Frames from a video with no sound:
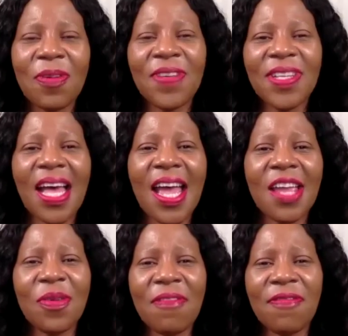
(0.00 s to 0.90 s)
Professor,
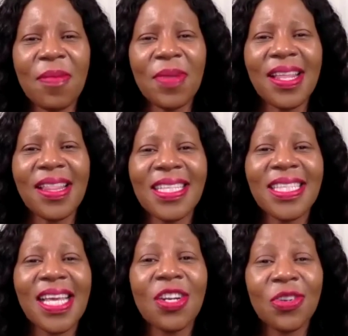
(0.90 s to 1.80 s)
I know a family
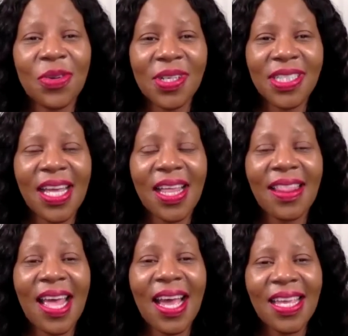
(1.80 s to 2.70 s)
that enrolled uh,
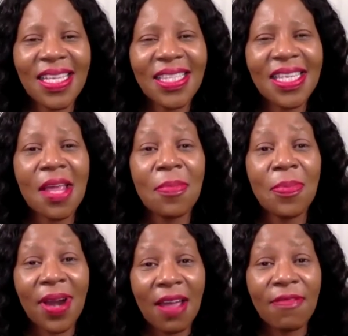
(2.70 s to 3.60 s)
their kids in a
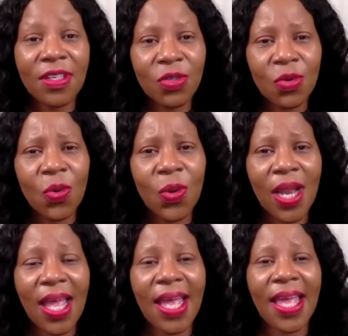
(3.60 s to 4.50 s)
private school
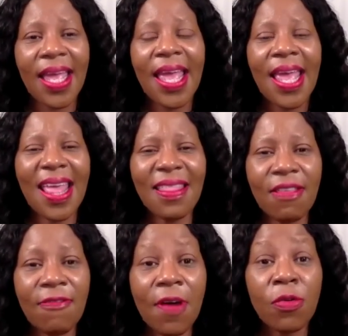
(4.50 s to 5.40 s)
uh, in
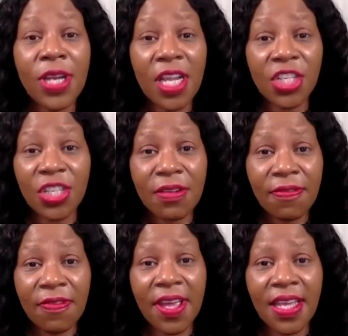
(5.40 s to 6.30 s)
the foundation
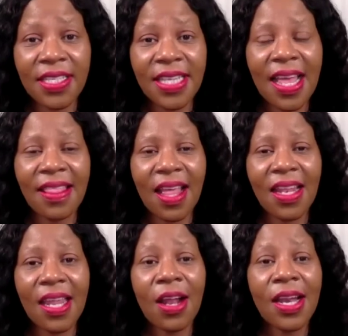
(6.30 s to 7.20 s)
phase, and
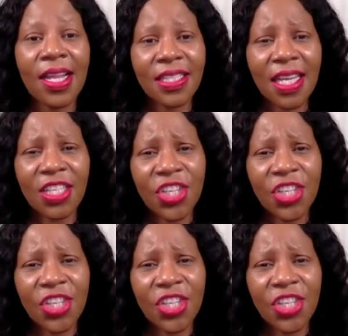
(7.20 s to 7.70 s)
then they later